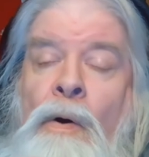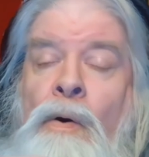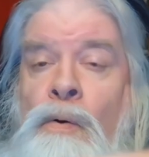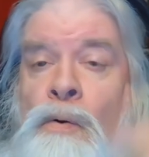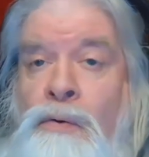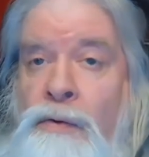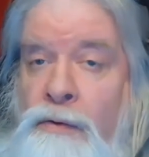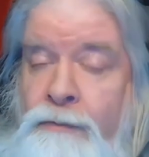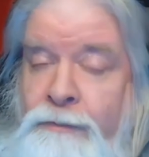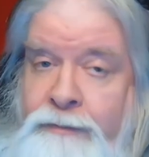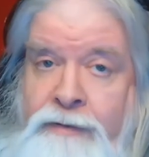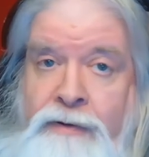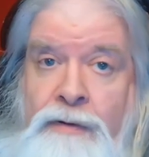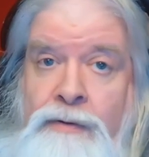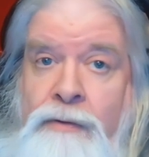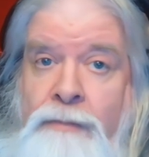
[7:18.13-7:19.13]
oh, no,
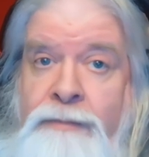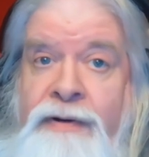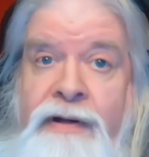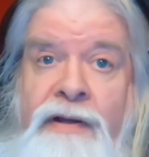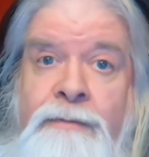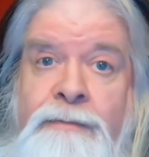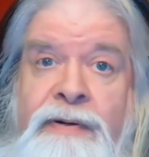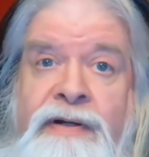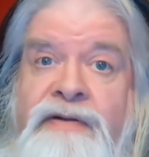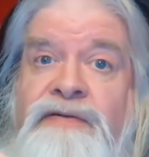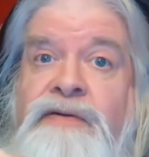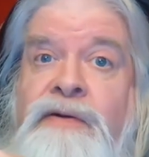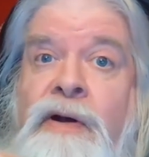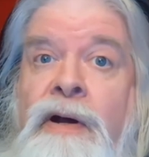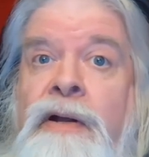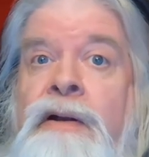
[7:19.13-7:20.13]
but it's
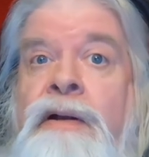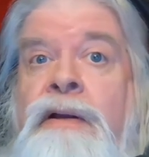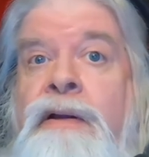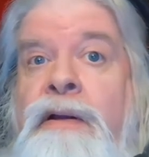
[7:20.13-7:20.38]
not,